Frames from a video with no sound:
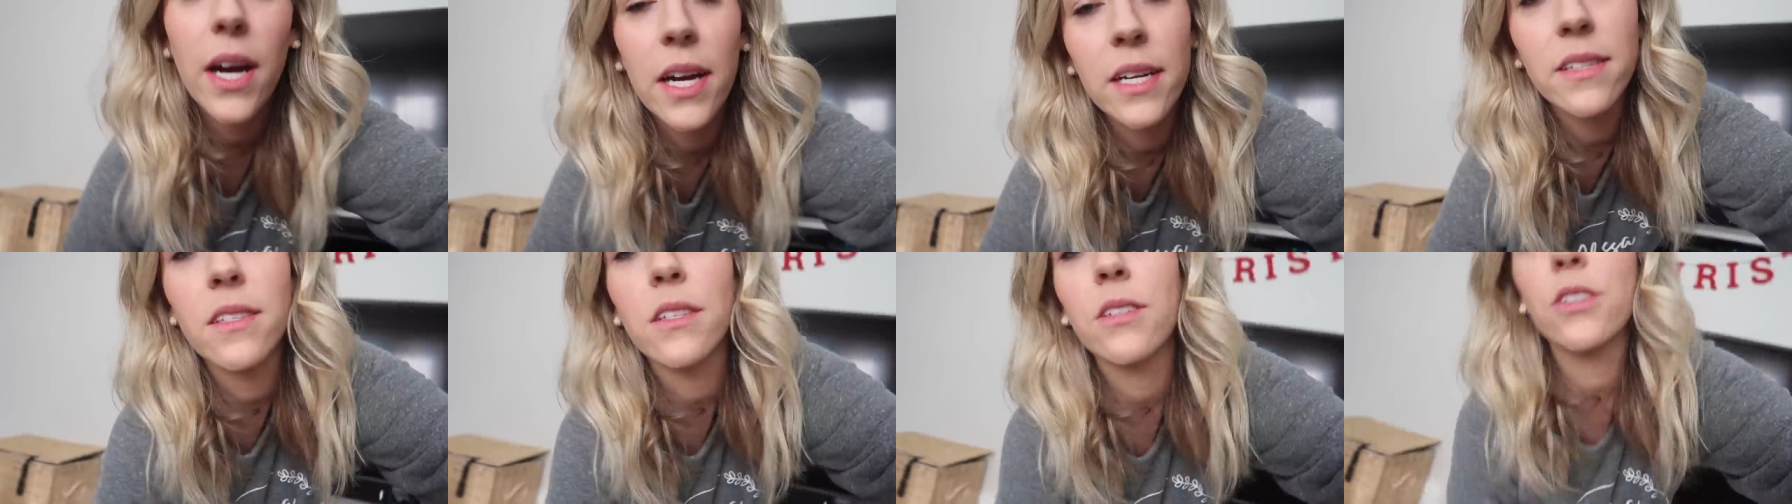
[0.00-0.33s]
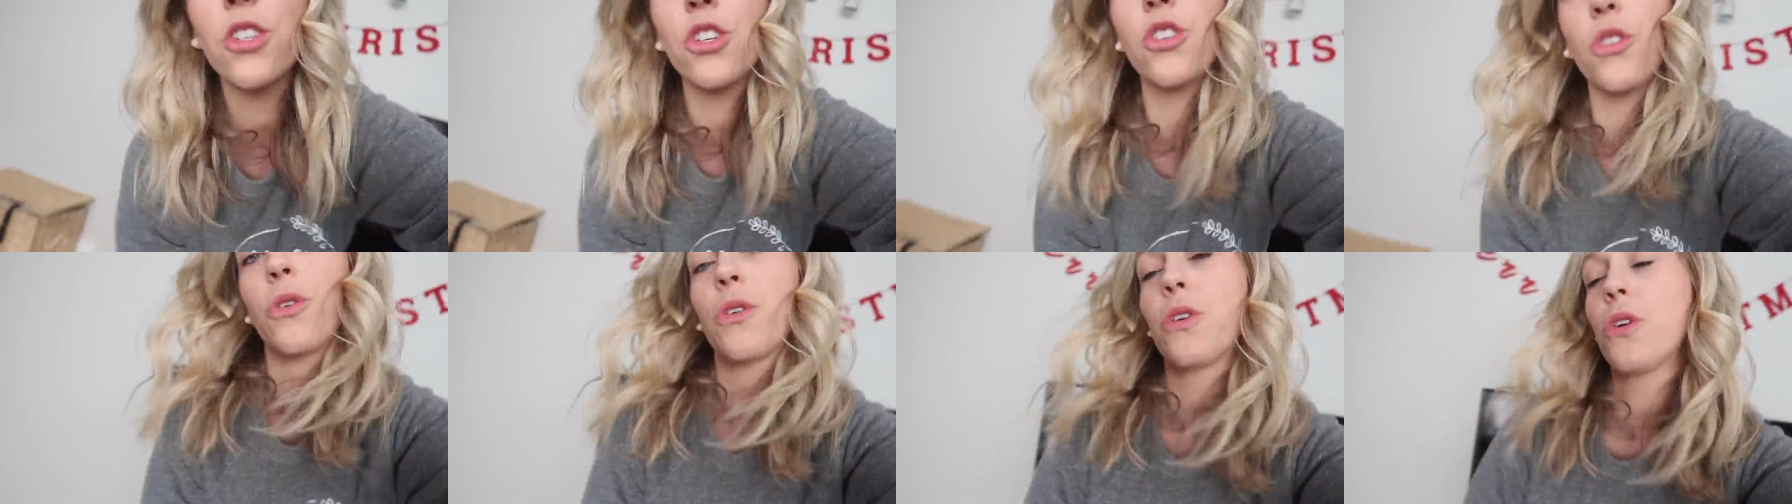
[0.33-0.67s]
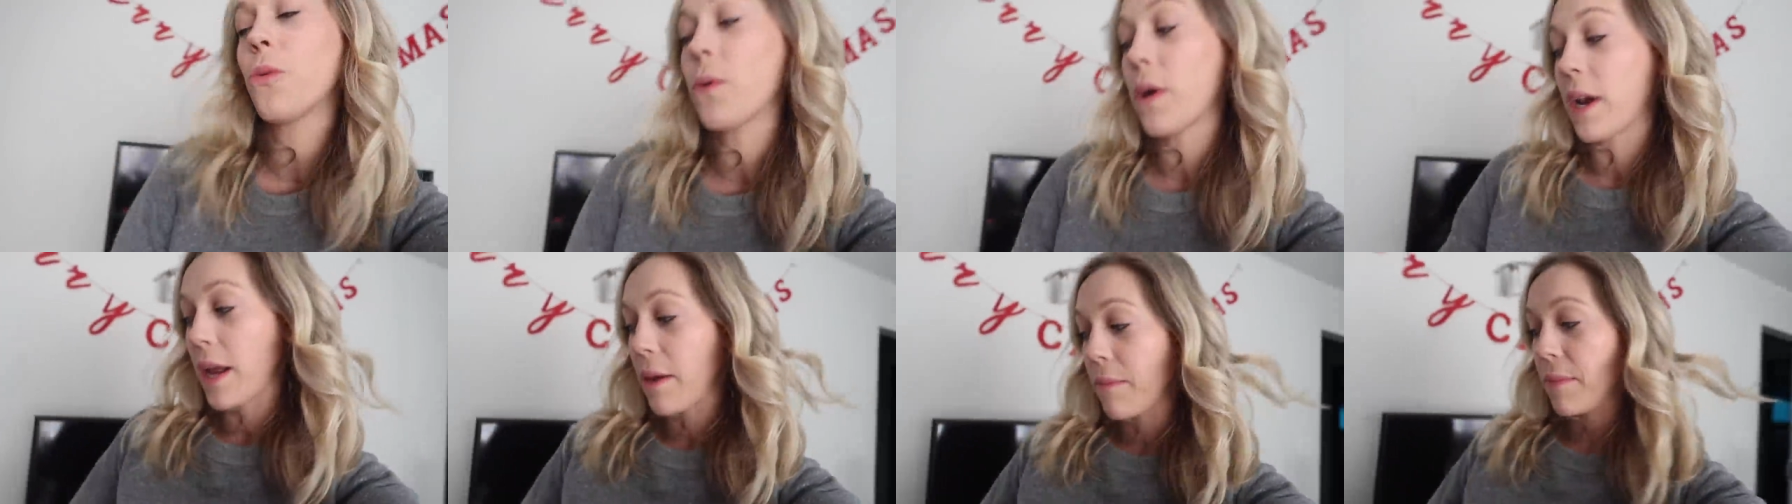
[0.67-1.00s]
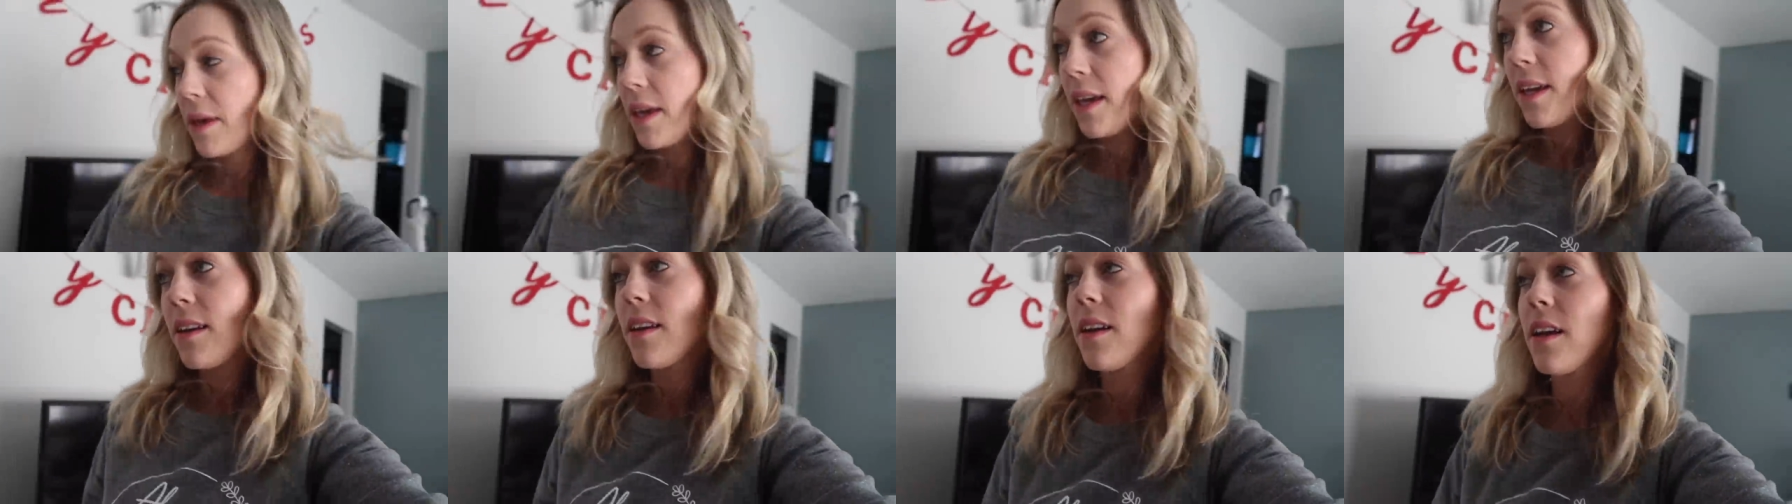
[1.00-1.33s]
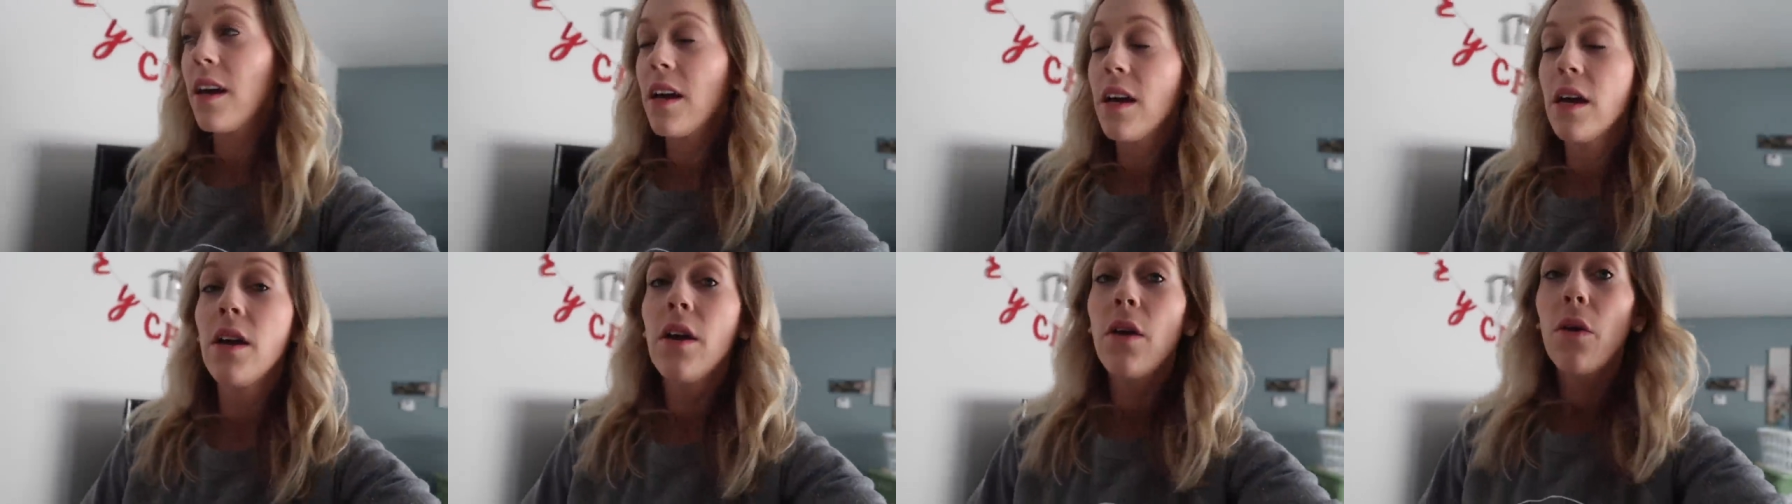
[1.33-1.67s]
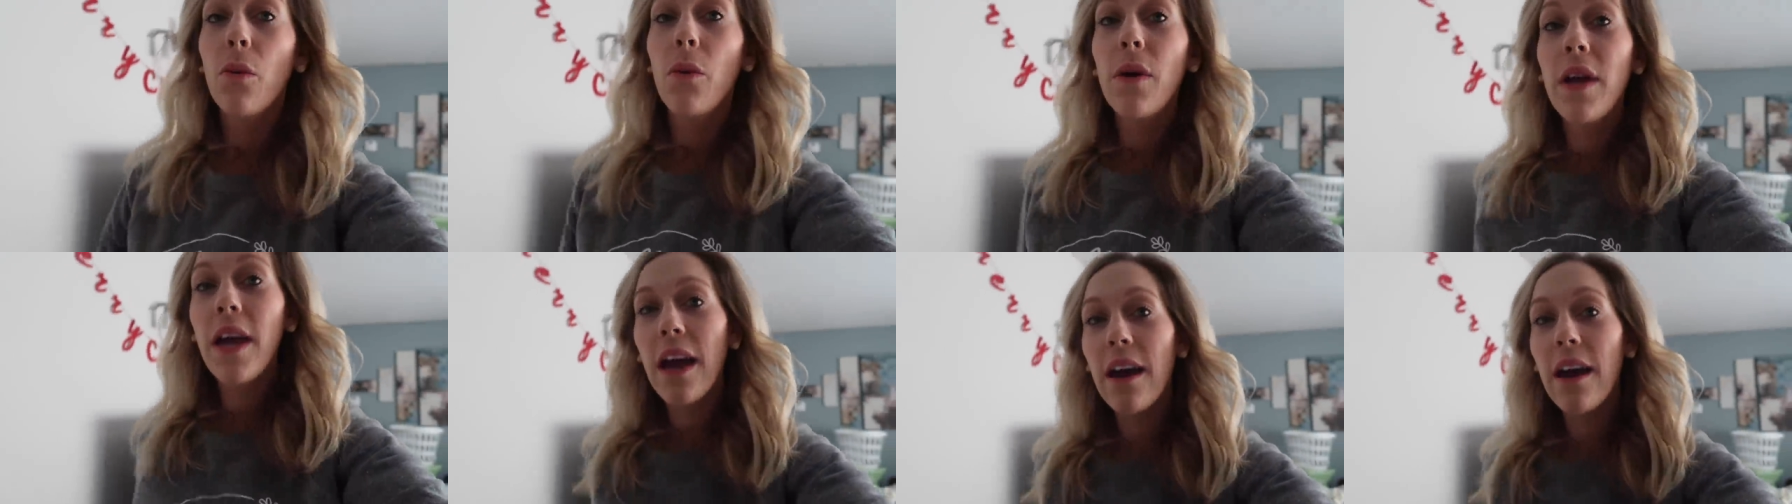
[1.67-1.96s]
guys and show you what I mean. We